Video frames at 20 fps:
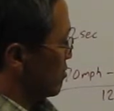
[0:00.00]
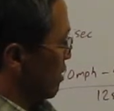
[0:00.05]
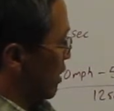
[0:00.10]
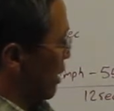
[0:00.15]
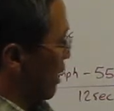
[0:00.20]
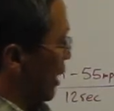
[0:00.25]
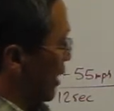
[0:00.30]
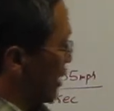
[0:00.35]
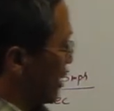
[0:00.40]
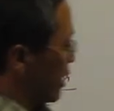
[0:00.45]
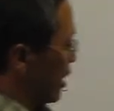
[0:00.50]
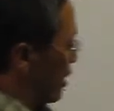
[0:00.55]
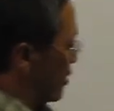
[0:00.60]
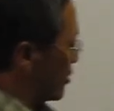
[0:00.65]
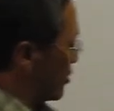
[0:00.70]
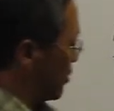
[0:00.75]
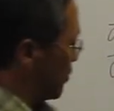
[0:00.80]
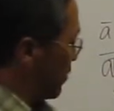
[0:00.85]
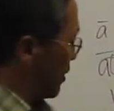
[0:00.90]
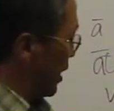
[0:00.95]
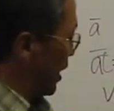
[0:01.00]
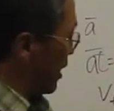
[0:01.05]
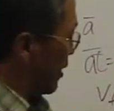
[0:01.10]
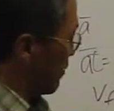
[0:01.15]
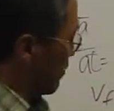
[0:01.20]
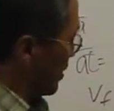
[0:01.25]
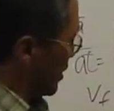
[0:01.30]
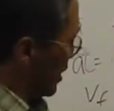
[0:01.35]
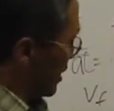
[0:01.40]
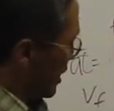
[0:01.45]
And I can also, but I,
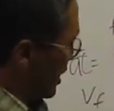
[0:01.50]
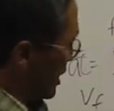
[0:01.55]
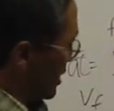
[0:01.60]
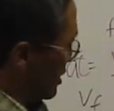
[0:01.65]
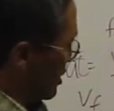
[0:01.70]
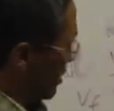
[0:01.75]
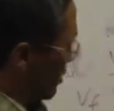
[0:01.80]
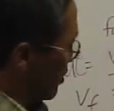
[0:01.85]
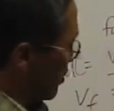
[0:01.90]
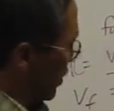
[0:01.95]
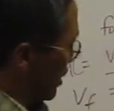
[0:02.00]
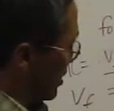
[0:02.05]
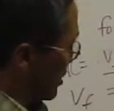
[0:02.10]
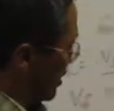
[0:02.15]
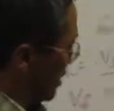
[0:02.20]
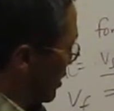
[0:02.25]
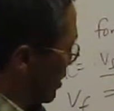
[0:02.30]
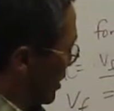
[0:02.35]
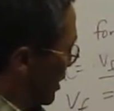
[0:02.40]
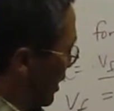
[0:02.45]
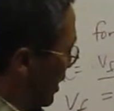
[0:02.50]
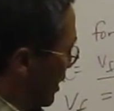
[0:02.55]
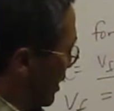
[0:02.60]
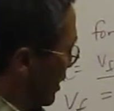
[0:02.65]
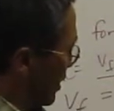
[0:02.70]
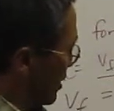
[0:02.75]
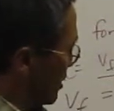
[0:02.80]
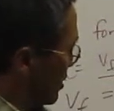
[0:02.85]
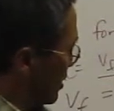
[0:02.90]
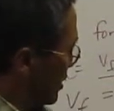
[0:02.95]
but the easier equation to look at
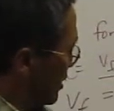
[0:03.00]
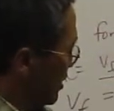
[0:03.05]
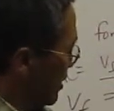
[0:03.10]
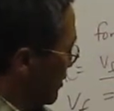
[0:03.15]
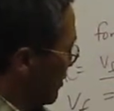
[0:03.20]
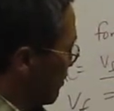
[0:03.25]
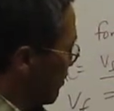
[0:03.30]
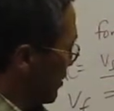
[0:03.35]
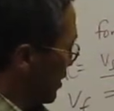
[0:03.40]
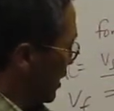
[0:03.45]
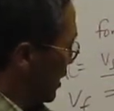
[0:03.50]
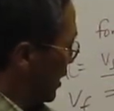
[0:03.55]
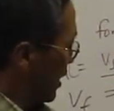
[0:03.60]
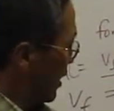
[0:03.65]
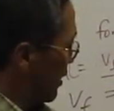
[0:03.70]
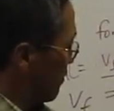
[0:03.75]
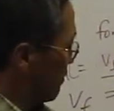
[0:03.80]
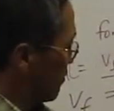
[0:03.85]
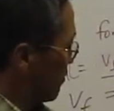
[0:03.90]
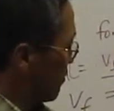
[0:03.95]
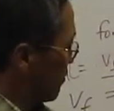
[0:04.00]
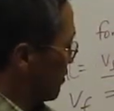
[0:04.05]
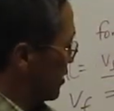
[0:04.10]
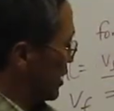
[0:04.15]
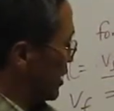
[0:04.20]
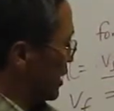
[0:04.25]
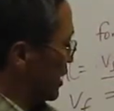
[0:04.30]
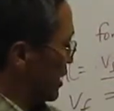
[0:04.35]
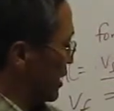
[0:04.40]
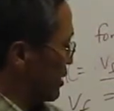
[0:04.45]
is um,
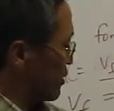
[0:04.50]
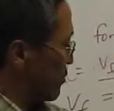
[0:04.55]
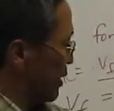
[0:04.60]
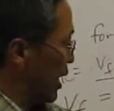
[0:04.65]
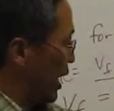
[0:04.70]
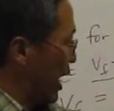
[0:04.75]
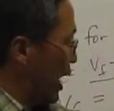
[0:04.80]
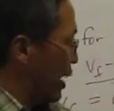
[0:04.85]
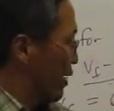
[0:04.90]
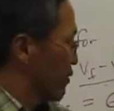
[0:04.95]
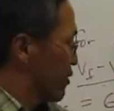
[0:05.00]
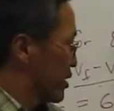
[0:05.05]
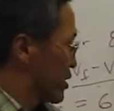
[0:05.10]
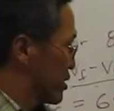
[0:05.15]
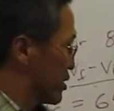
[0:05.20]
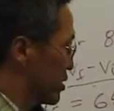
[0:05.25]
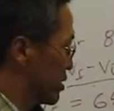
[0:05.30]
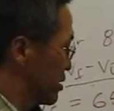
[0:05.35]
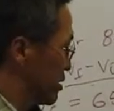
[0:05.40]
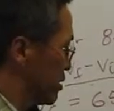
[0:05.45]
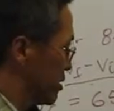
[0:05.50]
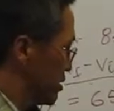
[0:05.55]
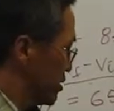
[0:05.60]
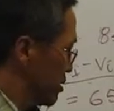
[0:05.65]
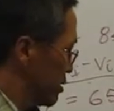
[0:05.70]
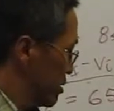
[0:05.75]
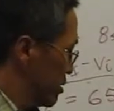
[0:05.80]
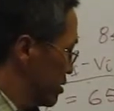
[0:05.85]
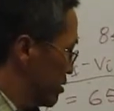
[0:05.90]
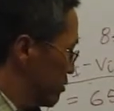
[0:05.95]
d is my average
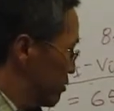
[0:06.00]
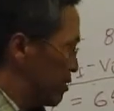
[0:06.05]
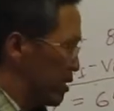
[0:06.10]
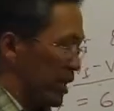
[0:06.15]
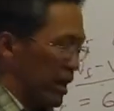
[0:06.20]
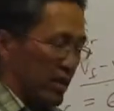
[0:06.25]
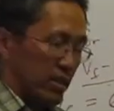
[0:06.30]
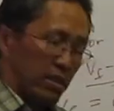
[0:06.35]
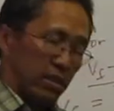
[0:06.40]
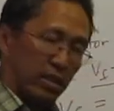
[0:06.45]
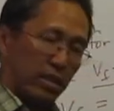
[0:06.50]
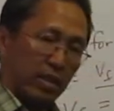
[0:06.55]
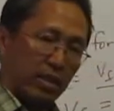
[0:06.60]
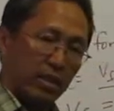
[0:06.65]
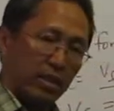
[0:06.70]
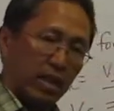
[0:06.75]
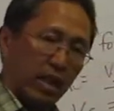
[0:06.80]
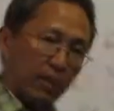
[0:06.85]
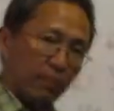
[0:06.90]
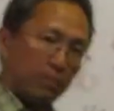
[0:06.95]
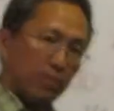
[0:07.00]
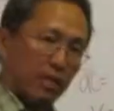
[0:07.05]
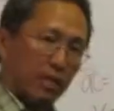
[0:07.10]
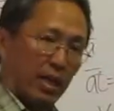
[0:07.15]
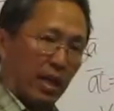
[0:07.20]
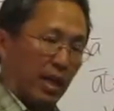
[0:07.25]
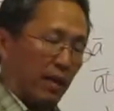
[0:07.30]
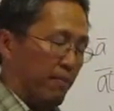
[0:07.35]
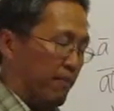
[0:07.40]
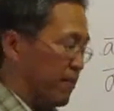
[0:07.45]
velocity times the
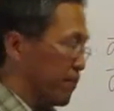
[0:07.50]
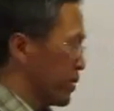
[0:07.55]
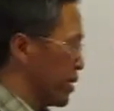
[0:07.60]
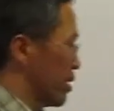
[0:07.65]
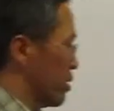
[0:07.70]
time.